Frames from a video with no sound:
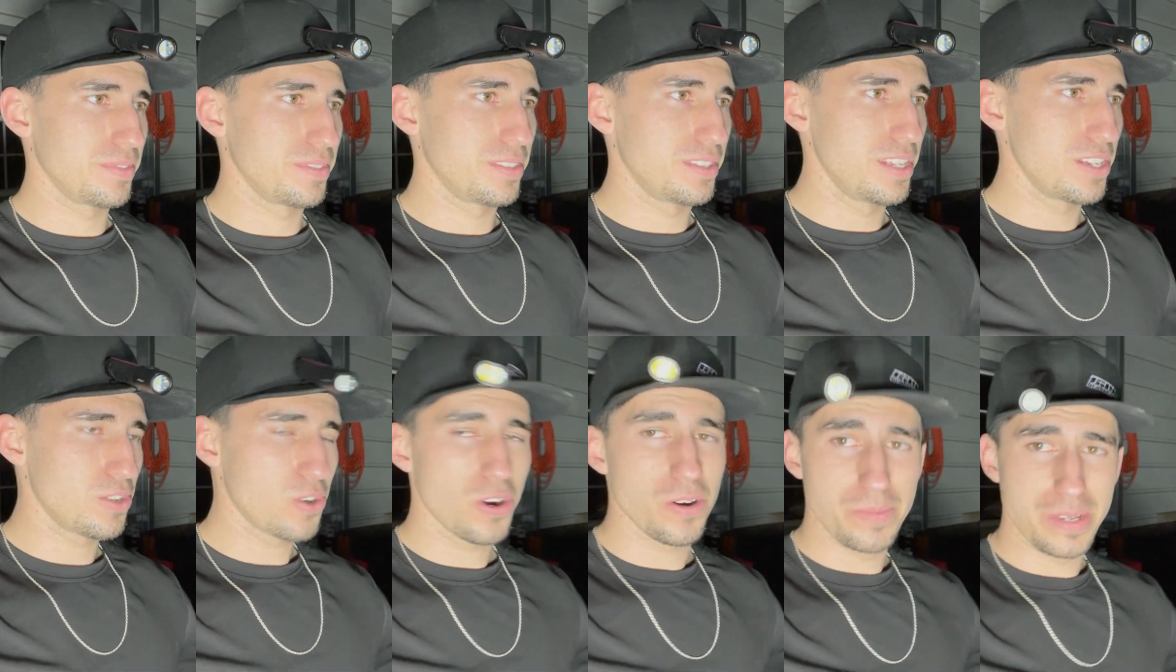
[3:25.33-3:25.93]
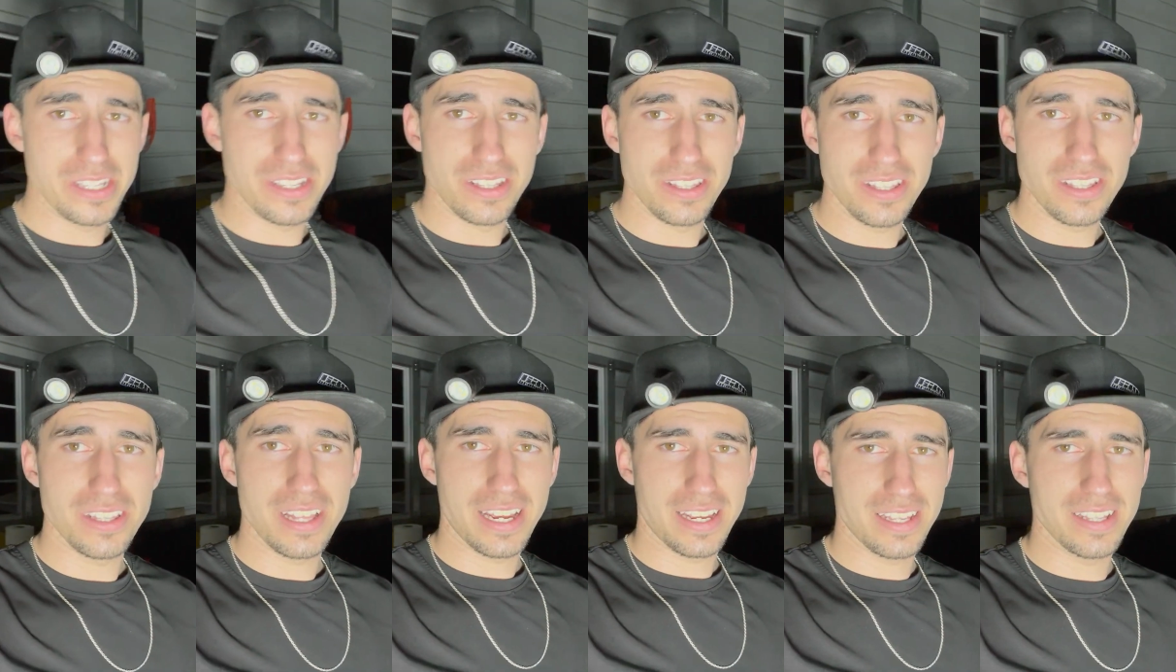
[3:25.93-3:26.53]
This car means
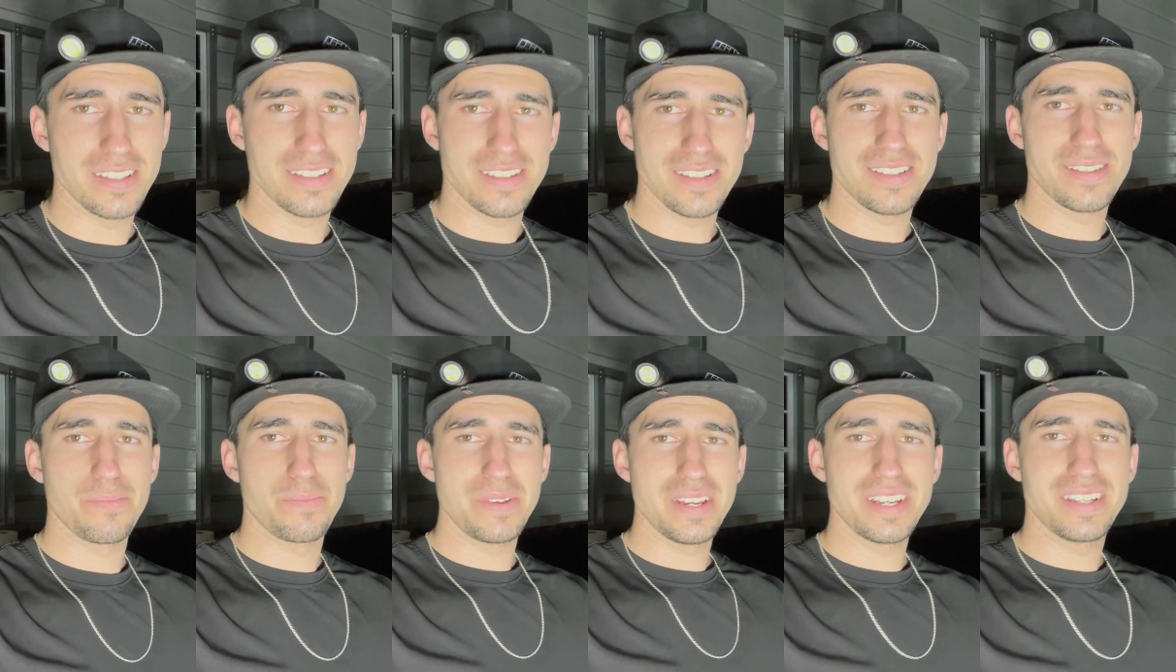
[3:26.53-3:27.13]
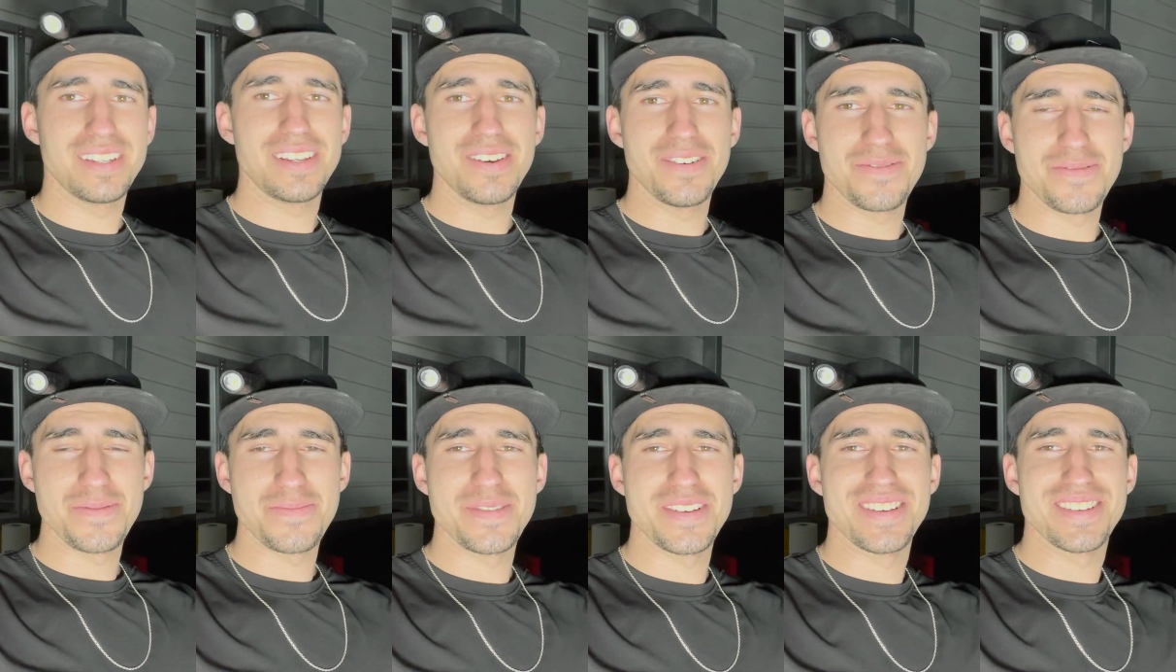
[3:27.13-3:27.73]
it's a big deal
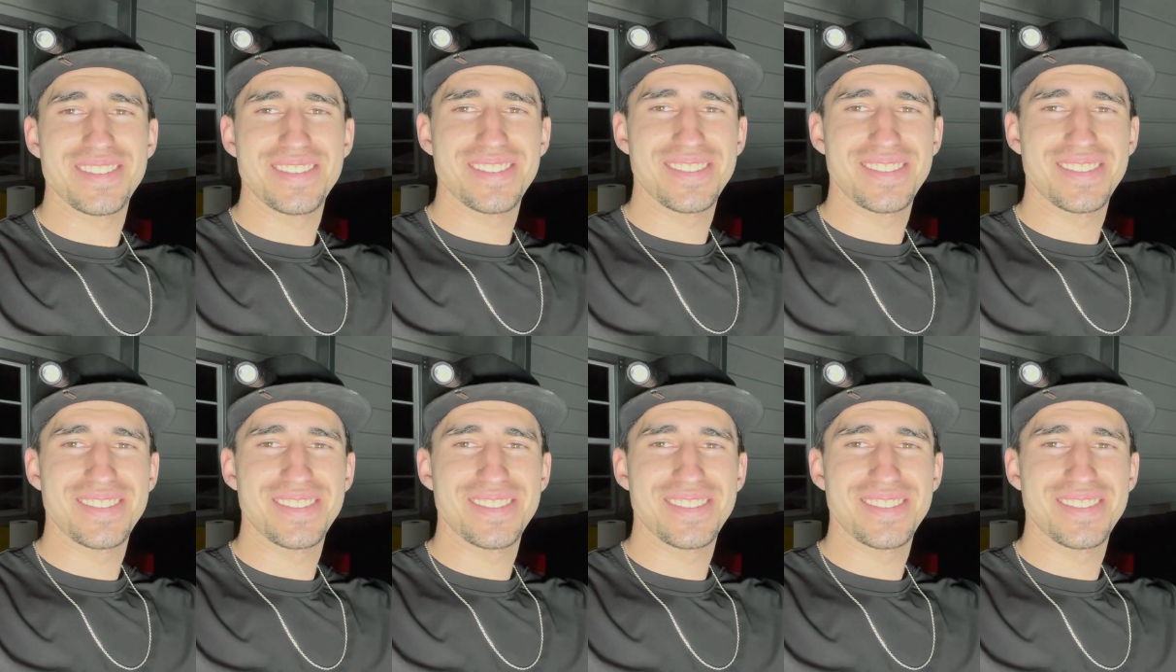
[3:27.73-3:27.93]
for me.